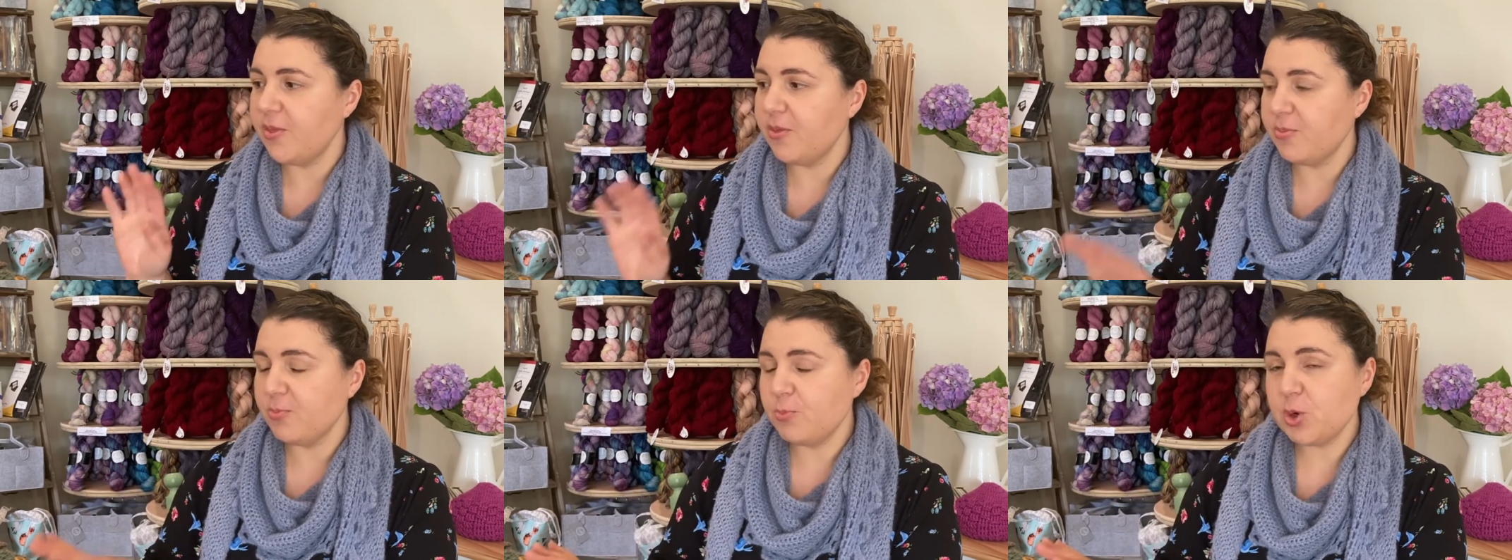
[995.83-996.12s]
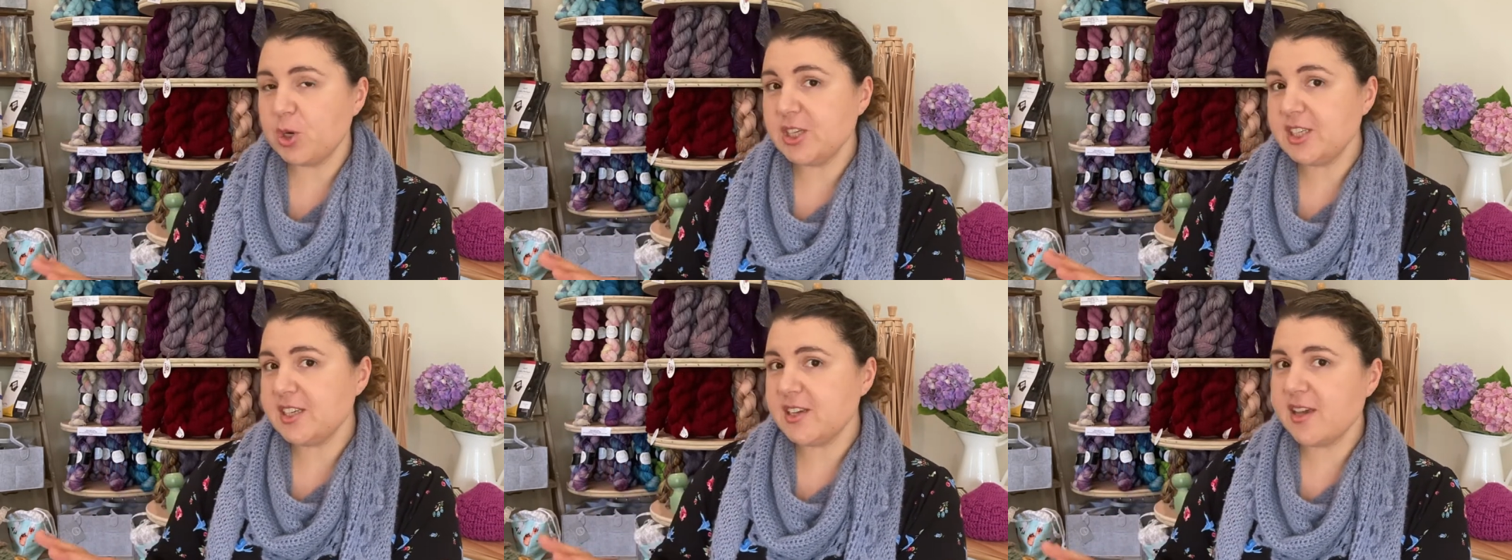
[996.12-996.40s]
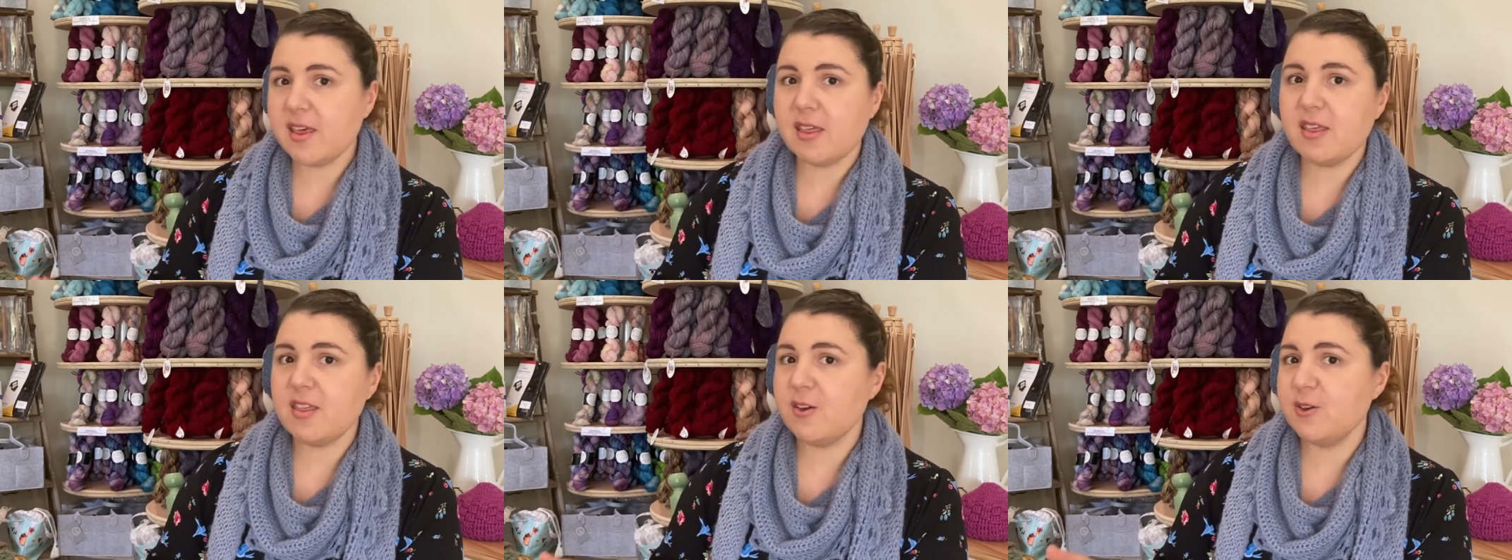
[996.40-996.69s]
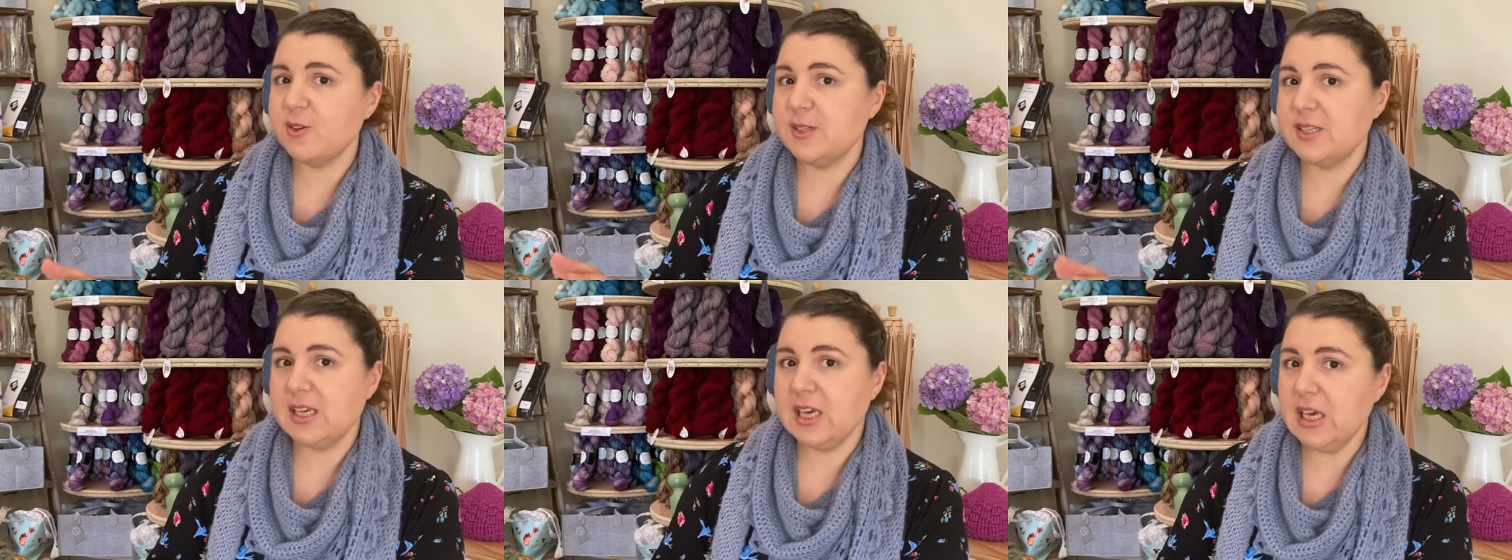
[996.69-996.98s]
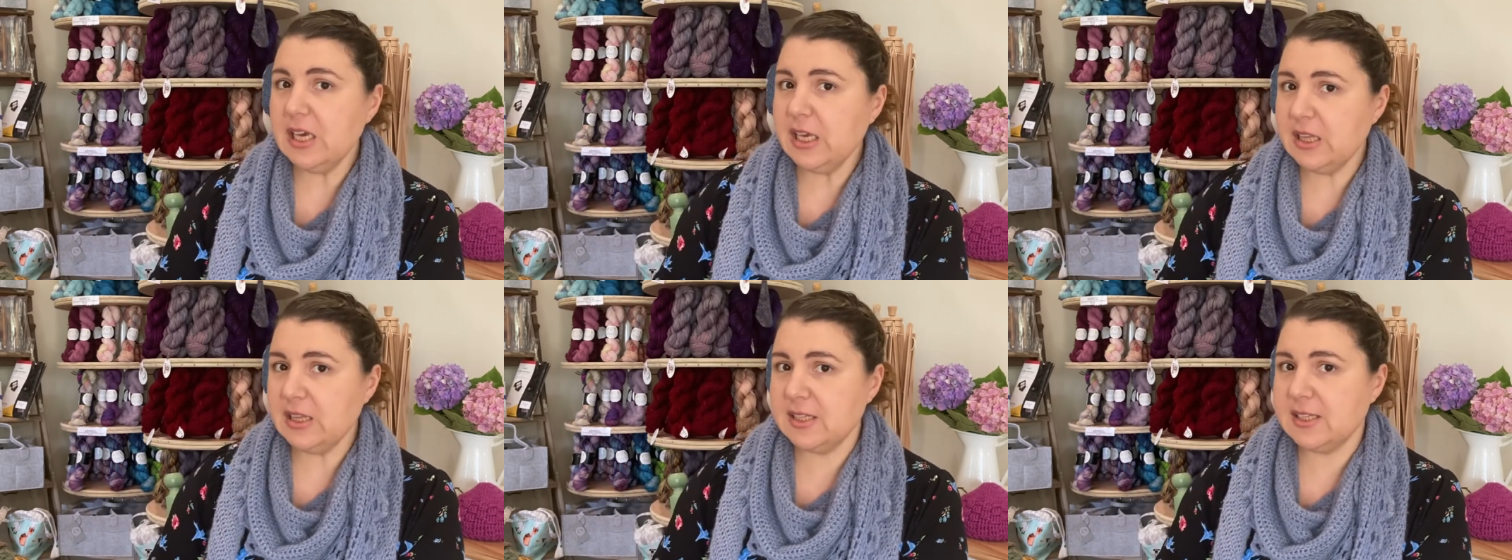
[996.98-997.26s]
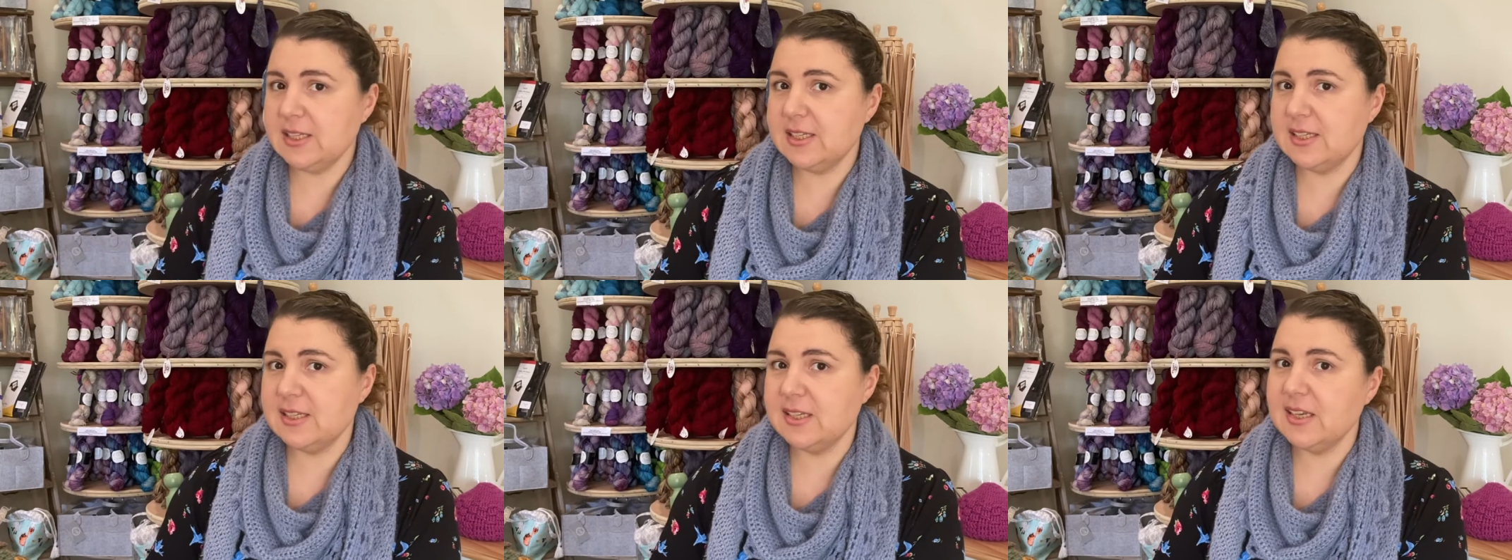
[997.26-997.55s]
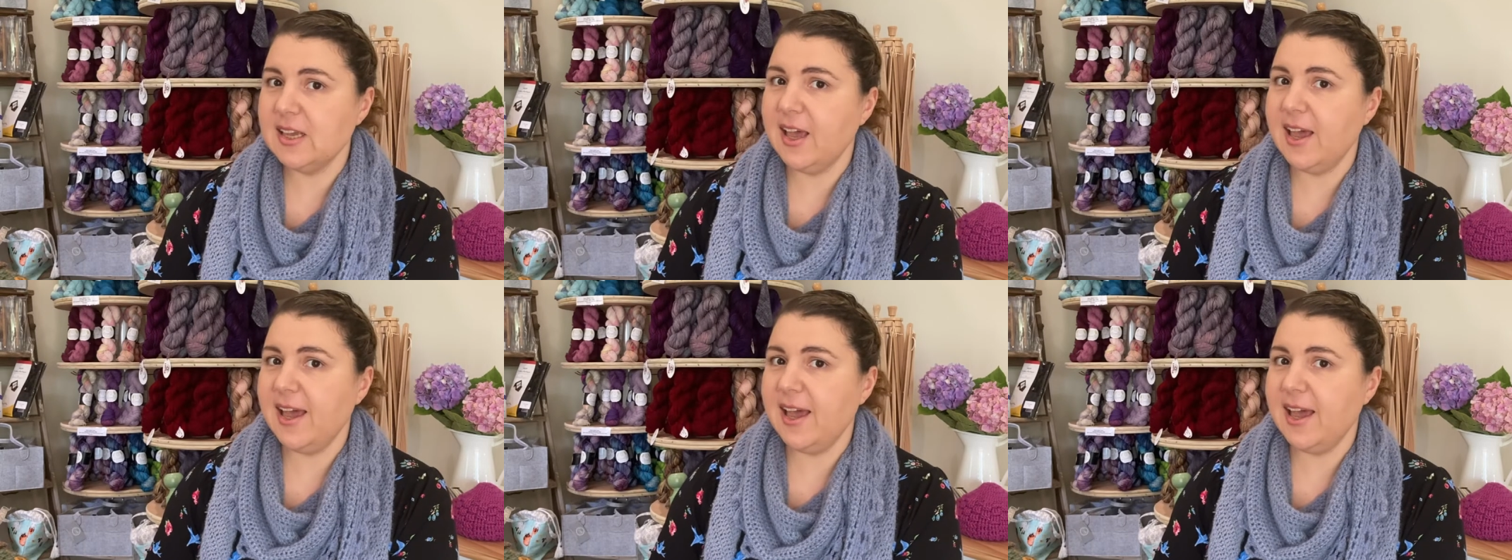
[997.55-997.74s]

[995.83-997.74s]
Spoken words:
putting together those kits